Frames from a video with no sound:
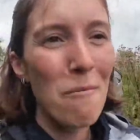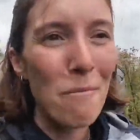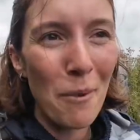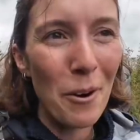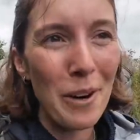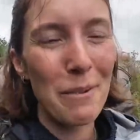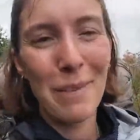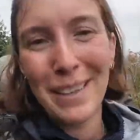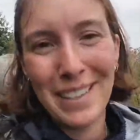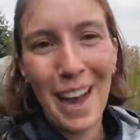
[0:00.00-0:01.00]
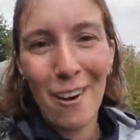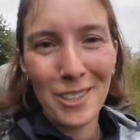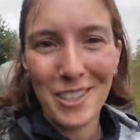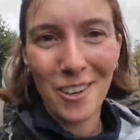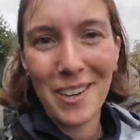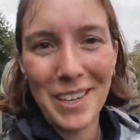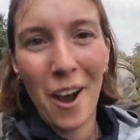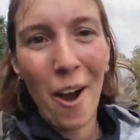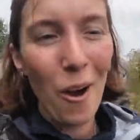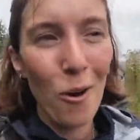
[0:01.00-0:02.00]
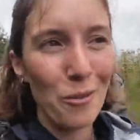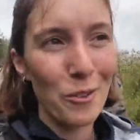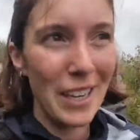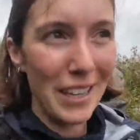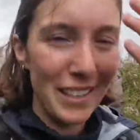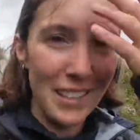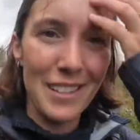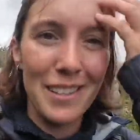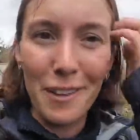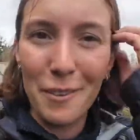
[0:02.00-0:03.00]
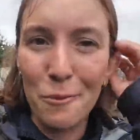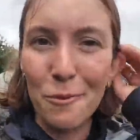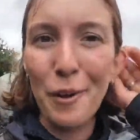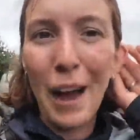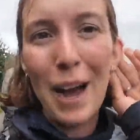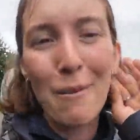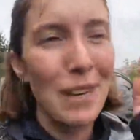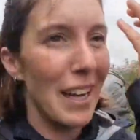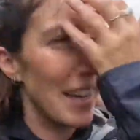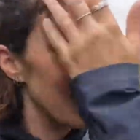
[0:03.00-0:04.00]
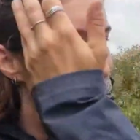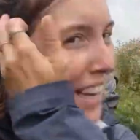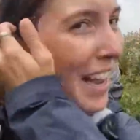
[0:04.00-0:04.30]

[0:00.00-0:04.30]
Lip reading: more, but now it's already over and it's through farmland.